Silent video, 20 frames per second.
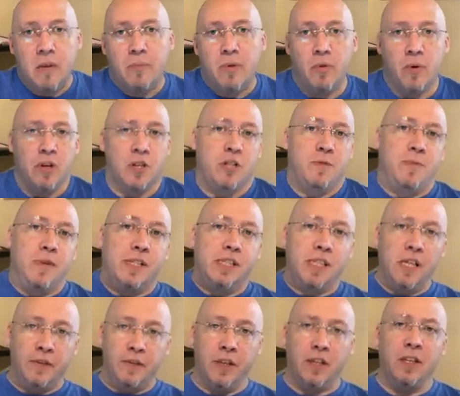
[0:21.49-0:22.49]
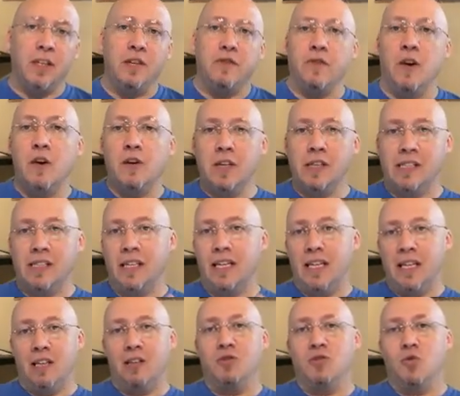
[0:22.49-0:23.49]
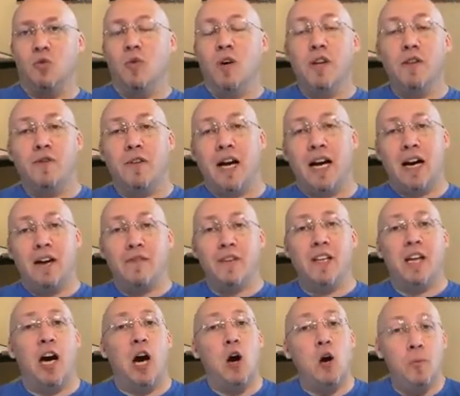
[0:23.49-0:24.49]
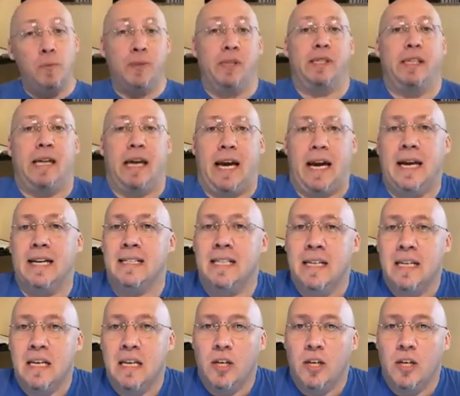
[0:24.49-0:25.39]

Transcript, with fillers: but we are specifically focusing in on 25 in hopes that